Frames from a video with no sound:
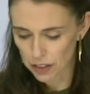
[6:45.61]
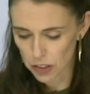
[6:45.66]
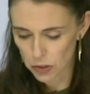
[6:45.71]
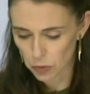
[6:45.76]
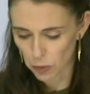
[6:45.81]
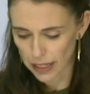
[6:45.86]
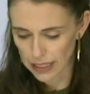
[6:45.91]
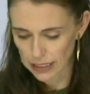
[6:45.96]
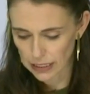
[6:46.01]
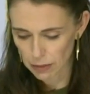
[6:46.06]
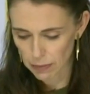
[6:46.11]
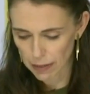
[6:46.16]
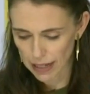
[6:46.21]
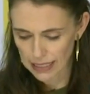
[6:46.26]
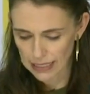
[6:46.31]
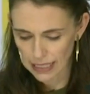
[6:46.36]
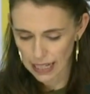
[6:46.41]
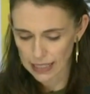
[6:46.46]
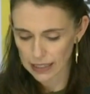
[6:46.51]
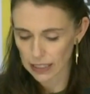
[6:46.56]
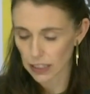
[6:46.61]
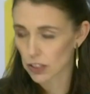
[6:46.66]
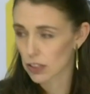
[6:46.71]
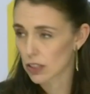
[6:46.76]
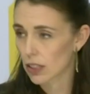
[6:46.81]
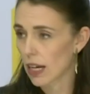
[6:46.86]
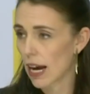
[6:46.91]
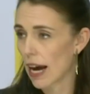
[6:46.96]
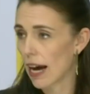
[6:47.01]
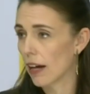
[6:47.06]
this week to maintain
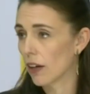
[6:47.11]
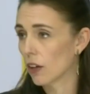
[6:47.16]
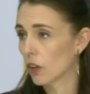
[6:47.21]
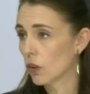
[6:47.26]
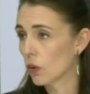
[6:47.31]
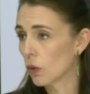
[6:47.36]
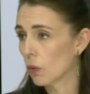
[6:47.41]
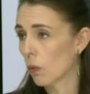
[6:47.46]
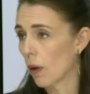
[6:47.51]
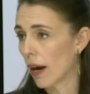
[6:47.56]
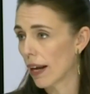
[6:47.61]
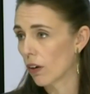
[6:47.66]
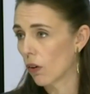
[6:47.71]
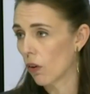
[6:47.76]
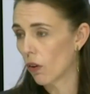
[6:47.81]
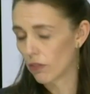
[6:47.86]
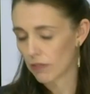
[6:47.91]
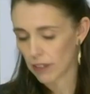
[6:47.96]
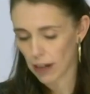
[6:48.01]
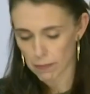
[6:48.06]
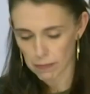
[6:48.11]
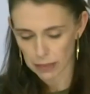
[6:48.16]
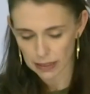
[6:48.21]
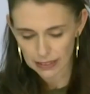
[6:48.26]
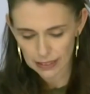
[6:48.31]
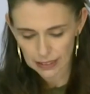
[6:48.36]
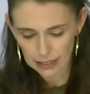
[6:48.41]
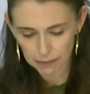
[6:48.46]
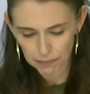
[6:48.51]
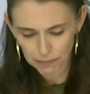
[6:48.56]
this good run of
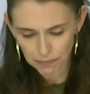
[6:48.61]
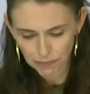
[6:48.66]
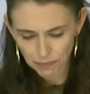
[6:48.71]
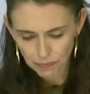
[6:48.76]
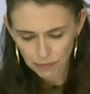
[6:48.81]
numbers.